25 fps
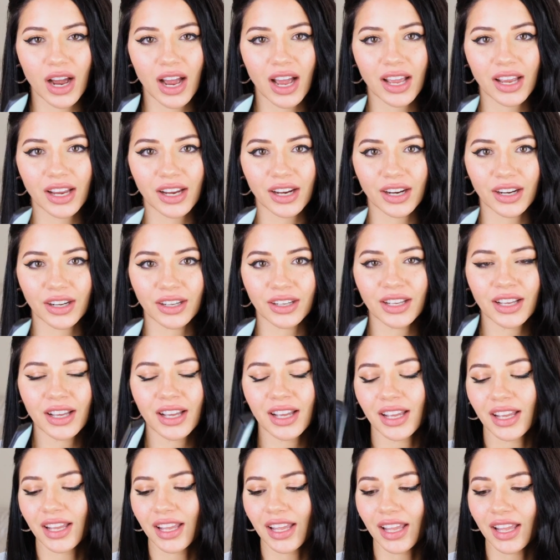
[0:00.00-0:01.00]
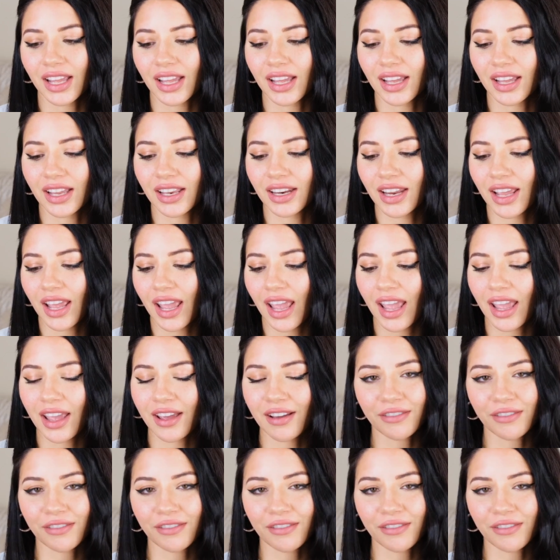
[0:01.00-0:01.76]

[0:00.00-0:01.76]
iron in a